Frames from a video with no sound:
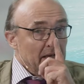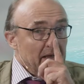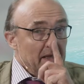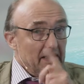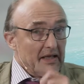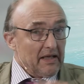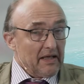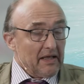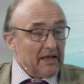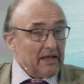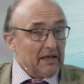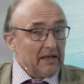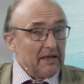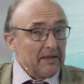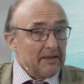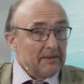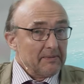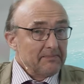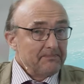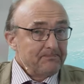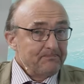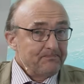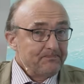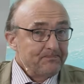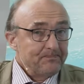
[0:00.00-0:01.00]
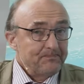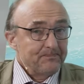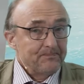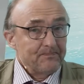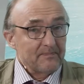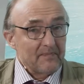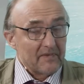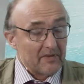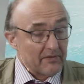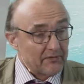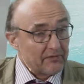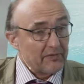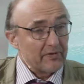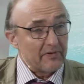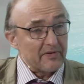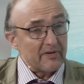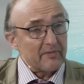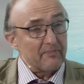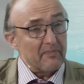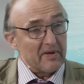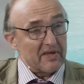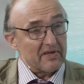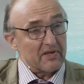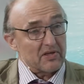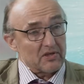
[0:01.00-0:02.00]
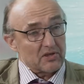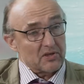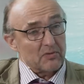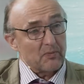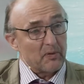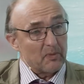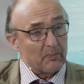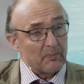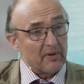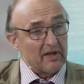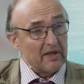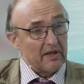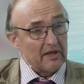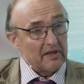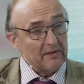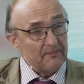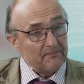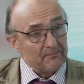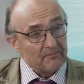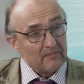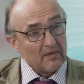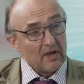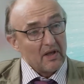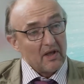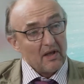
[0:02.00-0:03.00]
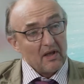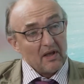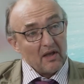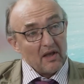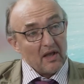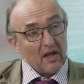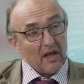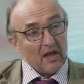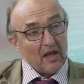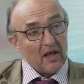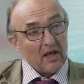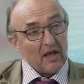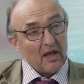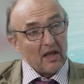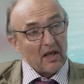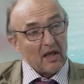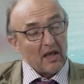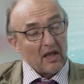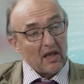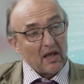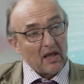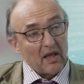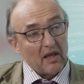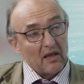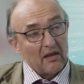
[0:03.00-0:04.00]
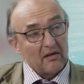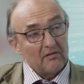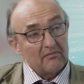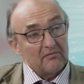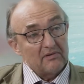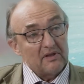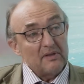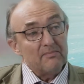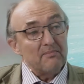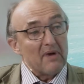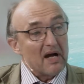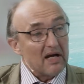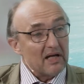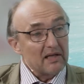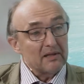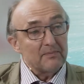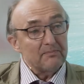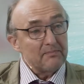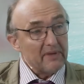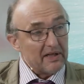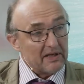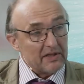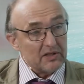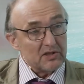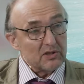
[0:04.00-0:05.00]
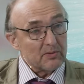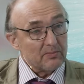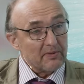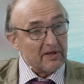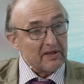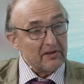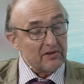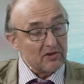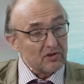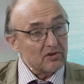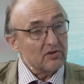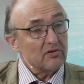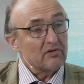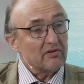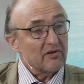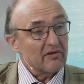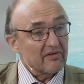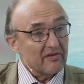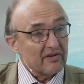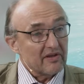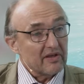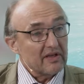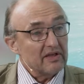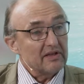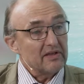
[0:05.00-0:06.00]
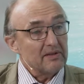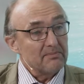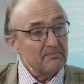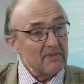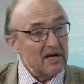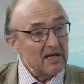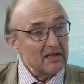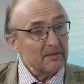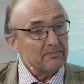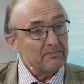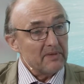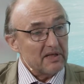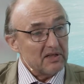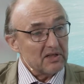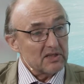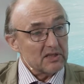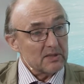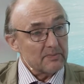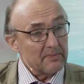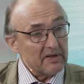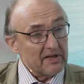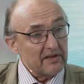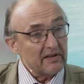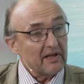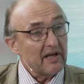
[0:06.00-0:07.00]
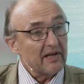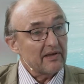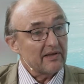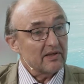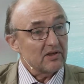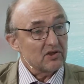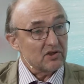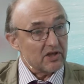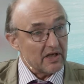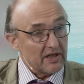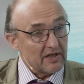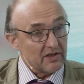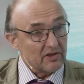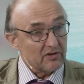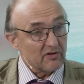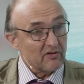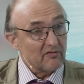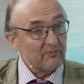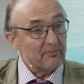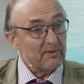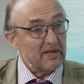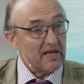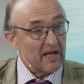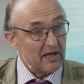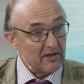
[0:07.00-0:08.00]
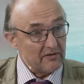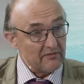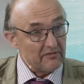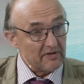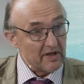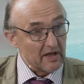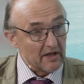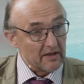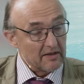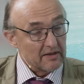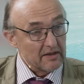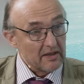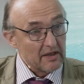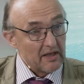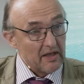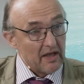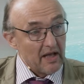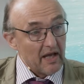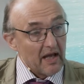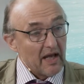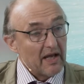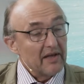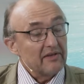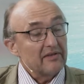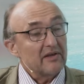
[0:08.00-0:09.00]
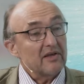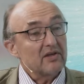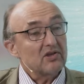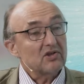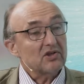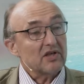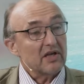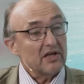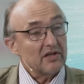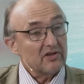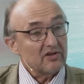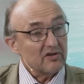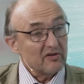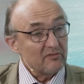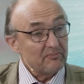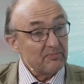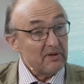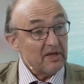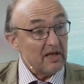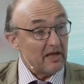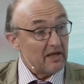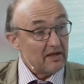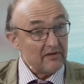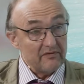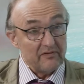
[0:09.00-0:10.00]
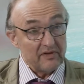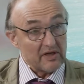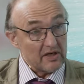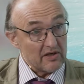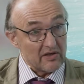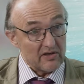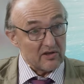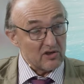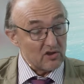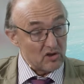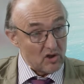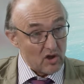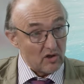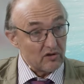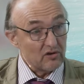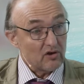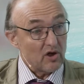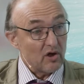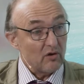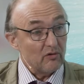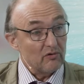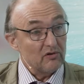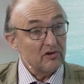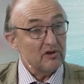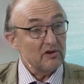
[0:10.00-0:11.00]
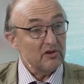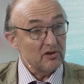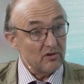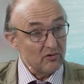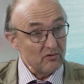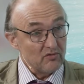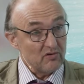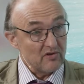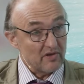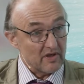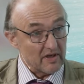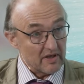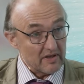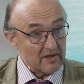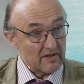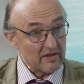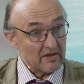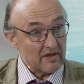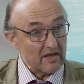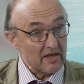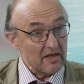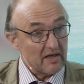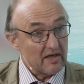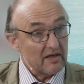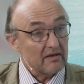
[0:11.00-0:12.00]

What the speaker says: The first message would be demand management. You should consider demand management as a change of behavior. And this change of behavior is not only users,